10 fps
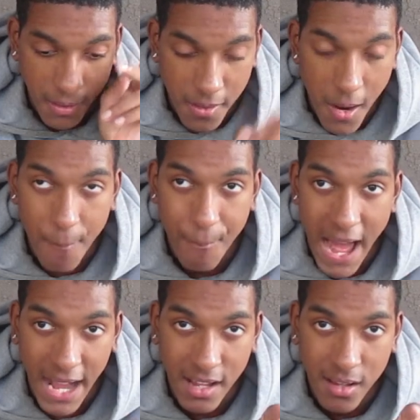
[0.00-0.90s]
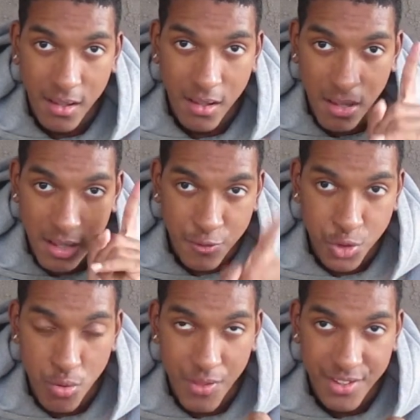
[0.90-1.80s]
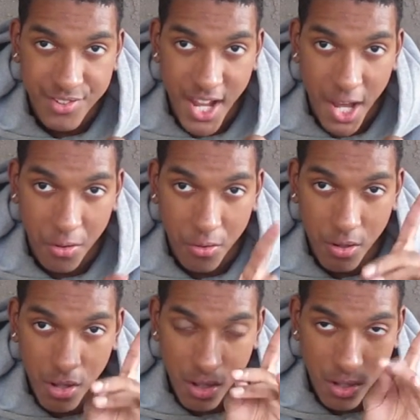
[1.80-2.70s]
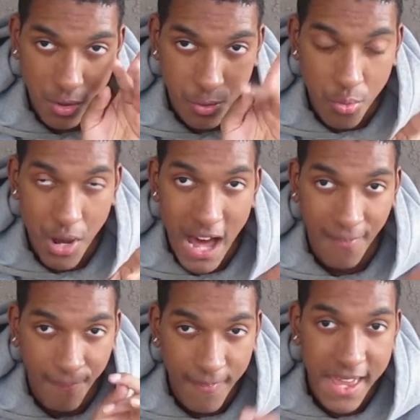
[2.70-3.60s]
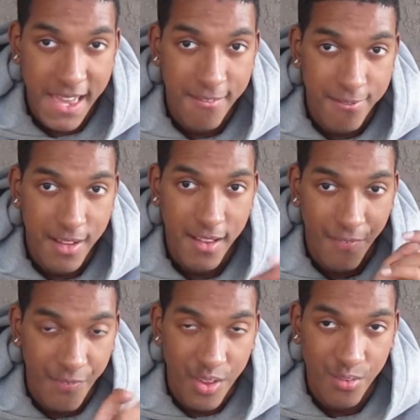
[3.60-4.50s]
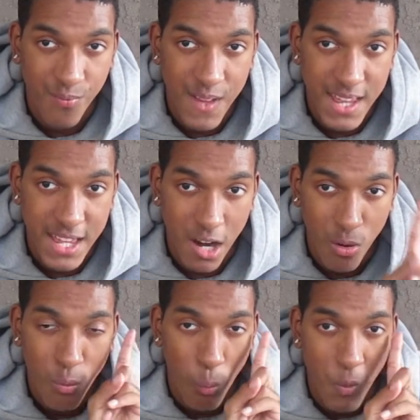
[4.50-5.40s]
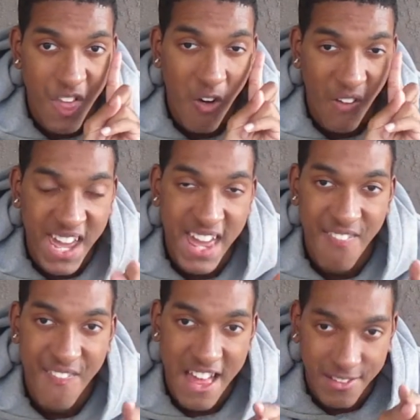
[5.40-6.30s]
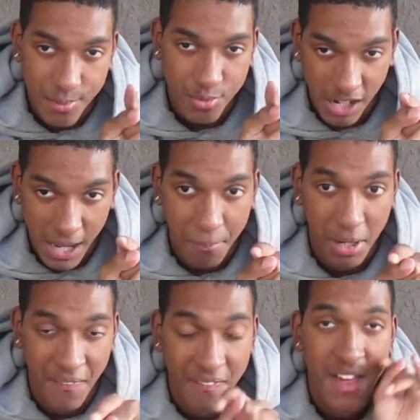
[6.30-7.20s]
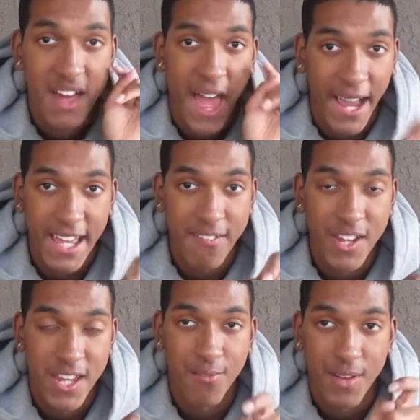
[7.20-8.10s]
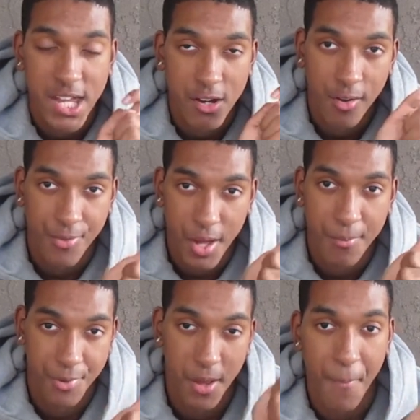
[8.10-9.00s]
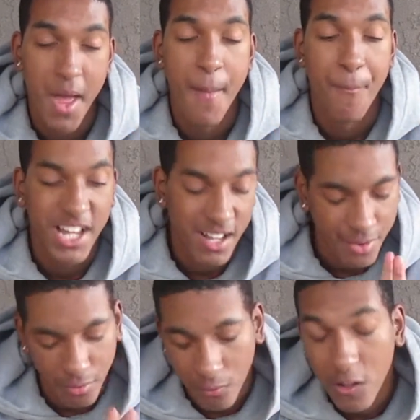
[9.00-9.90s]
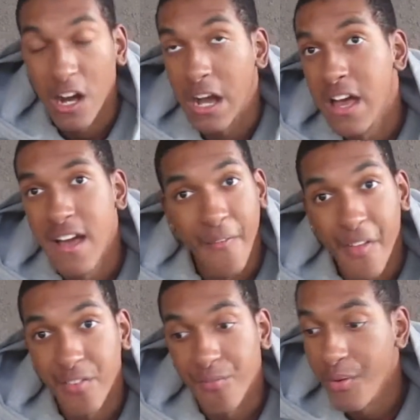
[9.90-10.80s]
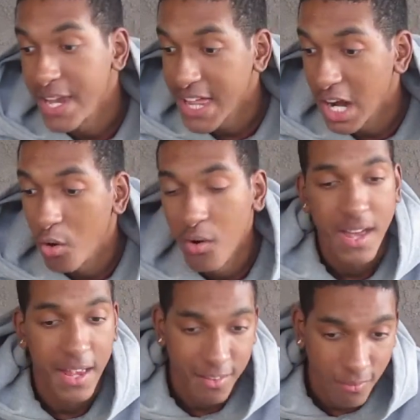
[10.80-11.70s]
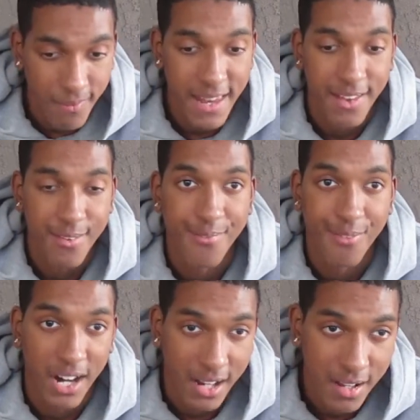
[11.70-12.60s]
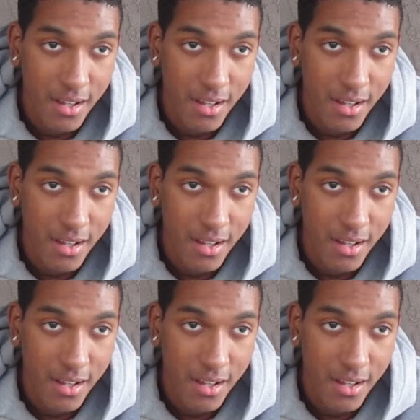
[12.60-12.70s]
Come back to this channel. Do not leave this video without hitting that subscribe button and giving this video a thumbs up. Because look, this video is lit as fuck.